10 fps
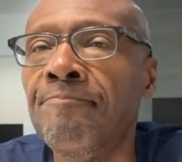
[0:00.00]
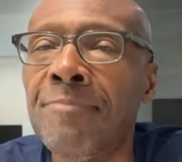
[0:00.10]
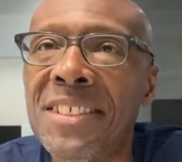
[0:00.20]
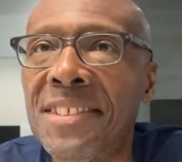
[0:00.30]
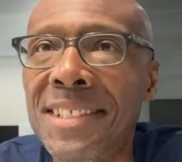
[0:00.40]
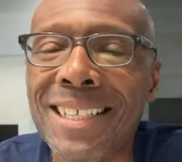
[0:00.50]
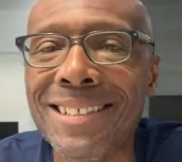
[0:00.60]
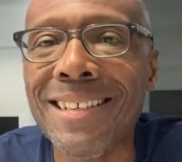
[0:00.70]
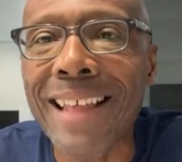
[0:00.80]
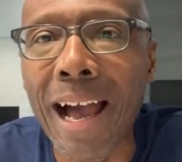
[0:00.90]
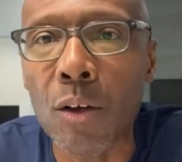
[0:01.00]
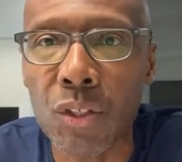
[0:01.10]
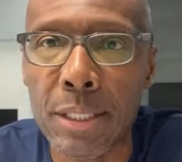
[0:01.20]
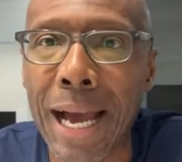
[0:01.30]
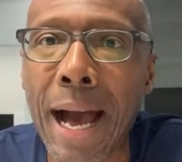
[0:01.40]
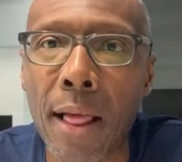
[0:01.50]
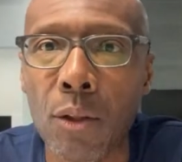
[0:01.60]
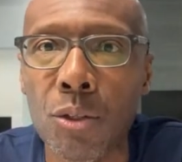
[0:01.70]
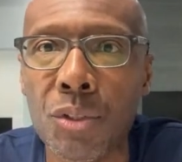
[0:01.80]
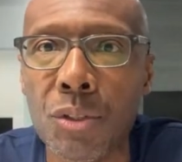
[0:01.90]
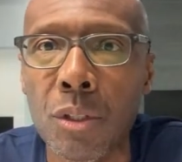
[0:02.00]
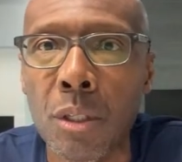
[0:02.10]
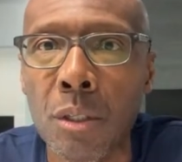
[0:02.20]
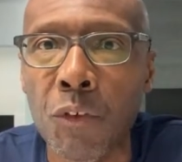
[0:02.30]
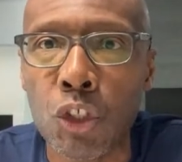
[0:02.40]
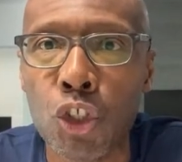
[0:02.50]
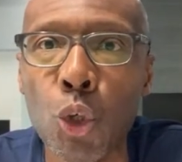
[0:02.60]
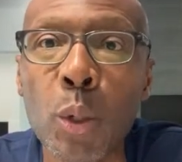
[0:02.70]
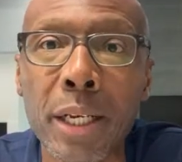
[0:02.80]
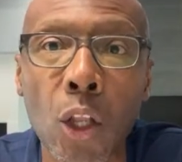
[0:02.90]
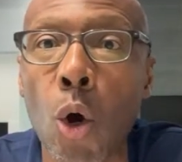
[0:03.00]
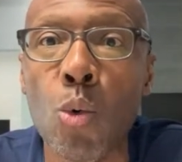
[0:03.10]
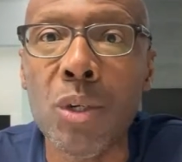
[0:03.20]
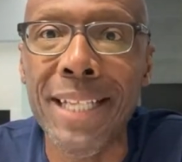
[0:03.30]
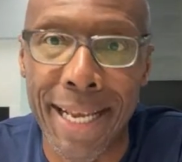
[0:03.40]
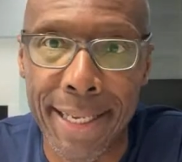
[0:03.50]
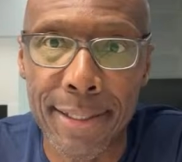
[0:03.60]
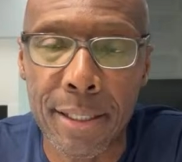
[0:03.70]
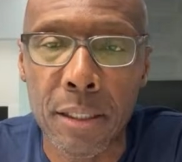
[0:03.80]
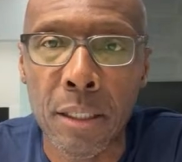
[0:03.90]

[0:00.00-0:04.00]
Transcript: $60,000 for student loan debt